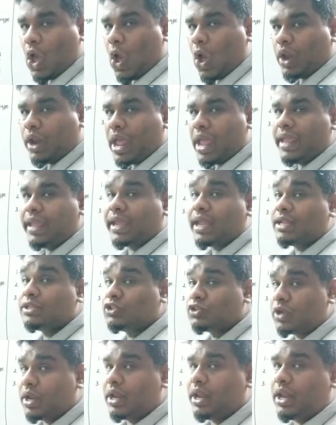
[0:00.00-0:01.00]
or I
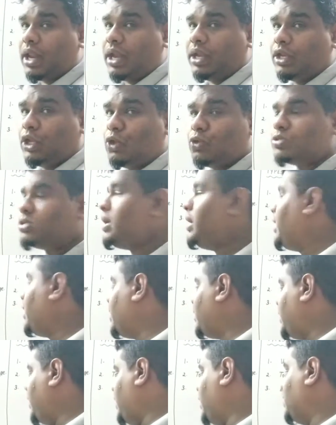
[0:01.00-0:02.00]
can generate
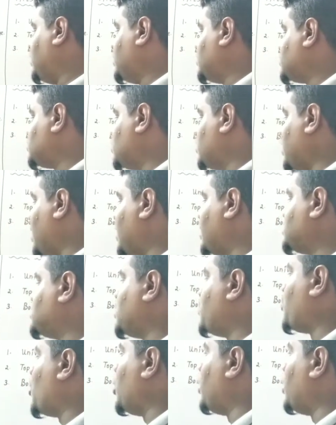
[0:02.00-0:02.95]
using D. So that is the